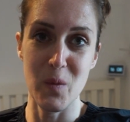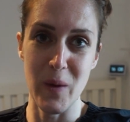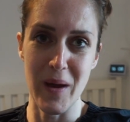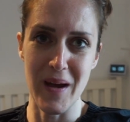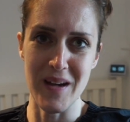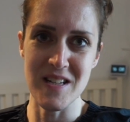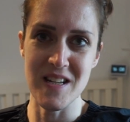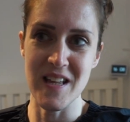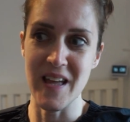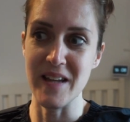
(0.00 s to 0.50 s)
We
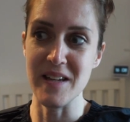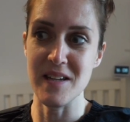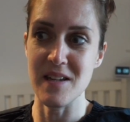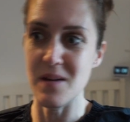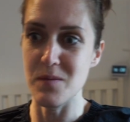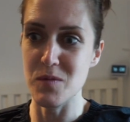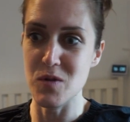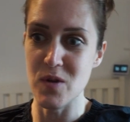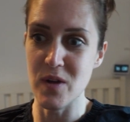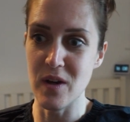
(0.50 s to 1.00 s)
actually ended
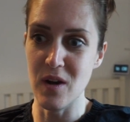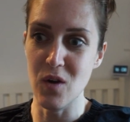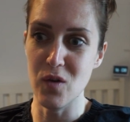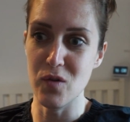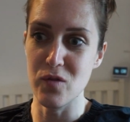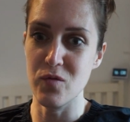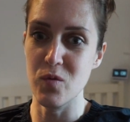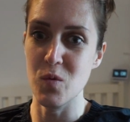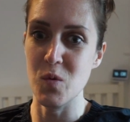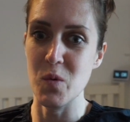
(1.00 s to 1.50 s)
up doing a lot
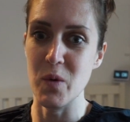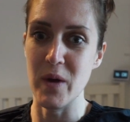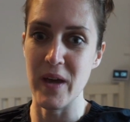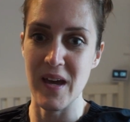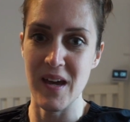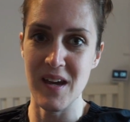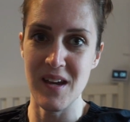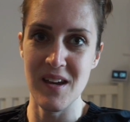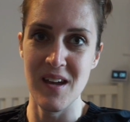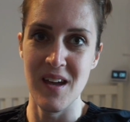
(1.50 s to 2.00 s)
of
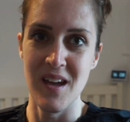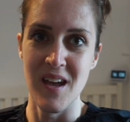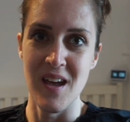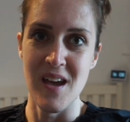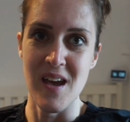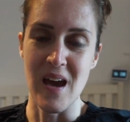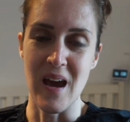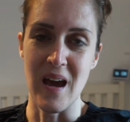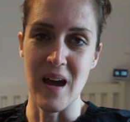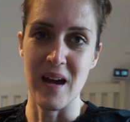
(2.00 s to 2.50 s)
walking
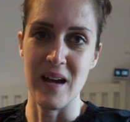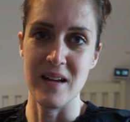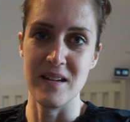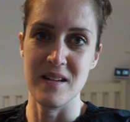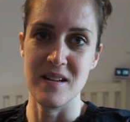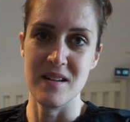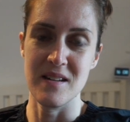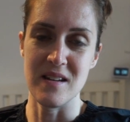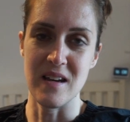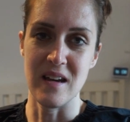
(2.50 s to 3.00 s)

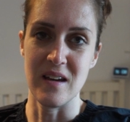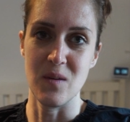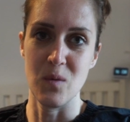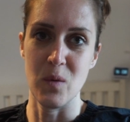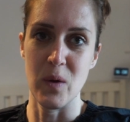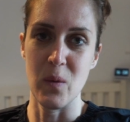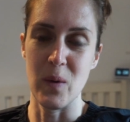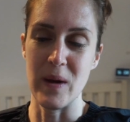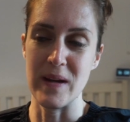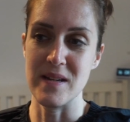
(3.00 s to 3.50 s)
and
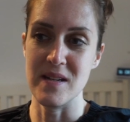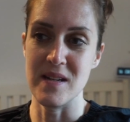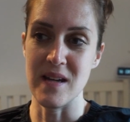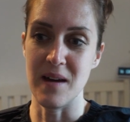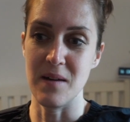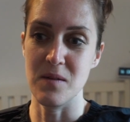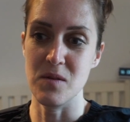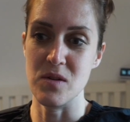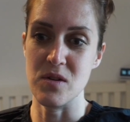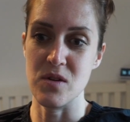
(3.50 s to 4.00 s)
we went
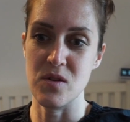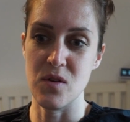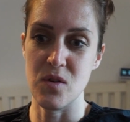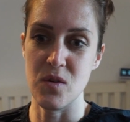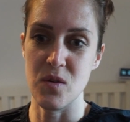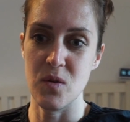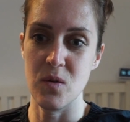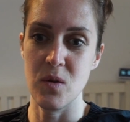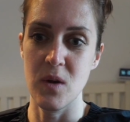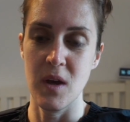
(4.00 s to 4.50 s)
down
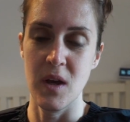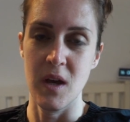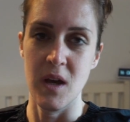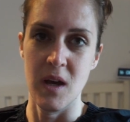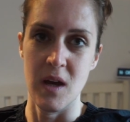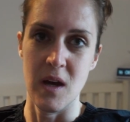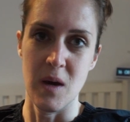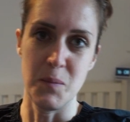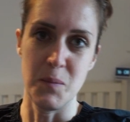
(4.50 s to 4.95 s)
to a